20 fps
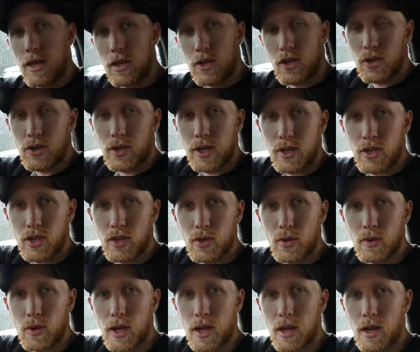to take a journey
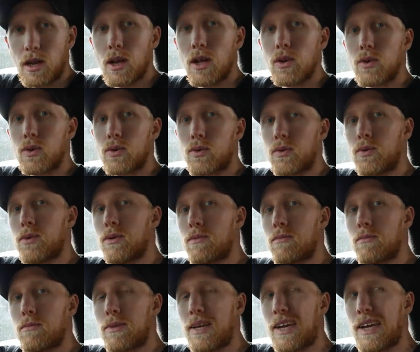to a
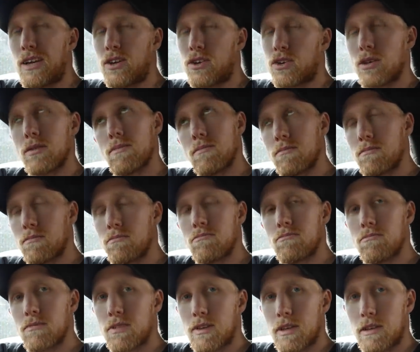local-ish
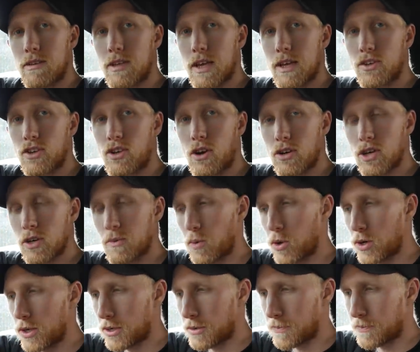CCS
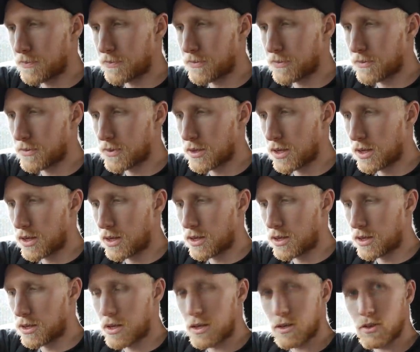charging point
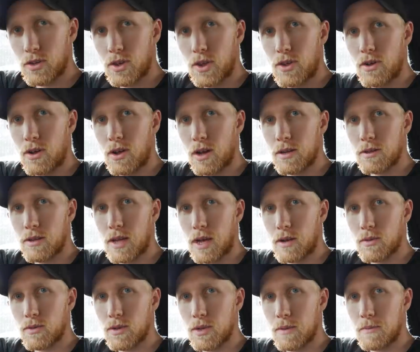and show you guys
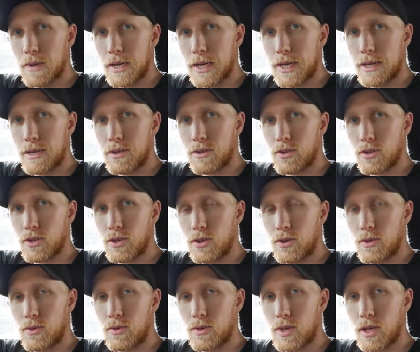how simple it is to
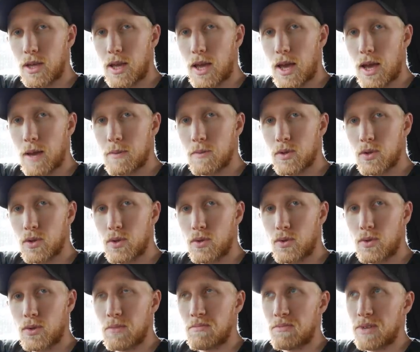use and get up
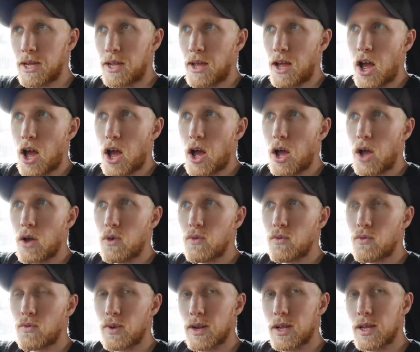to
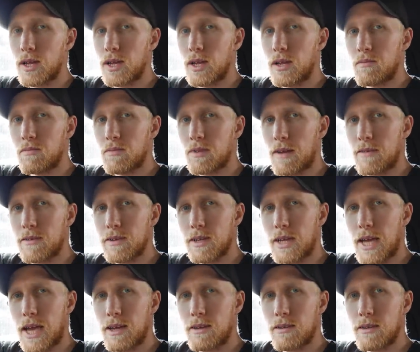hopefully
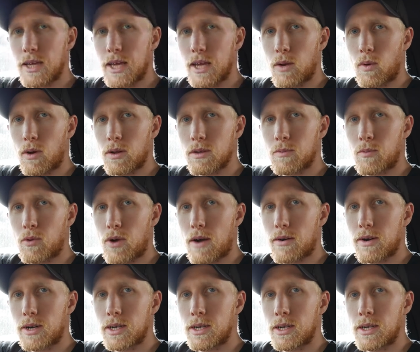70, 80 kilowatts per
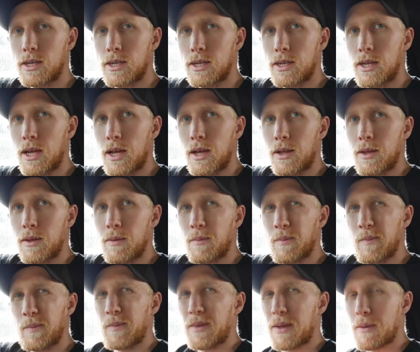hour.
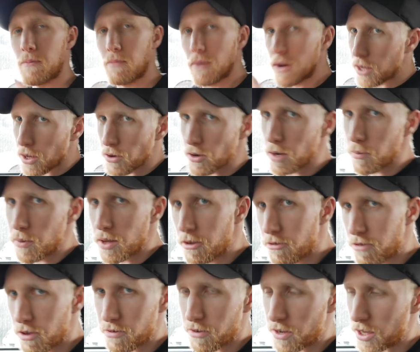It might only
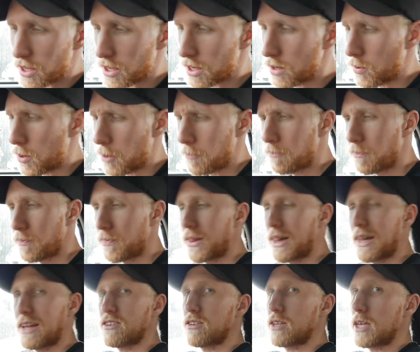be a 50 kilowatt.
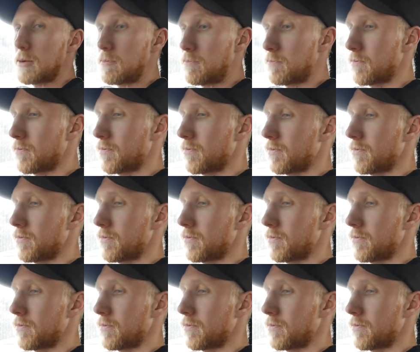Let's see.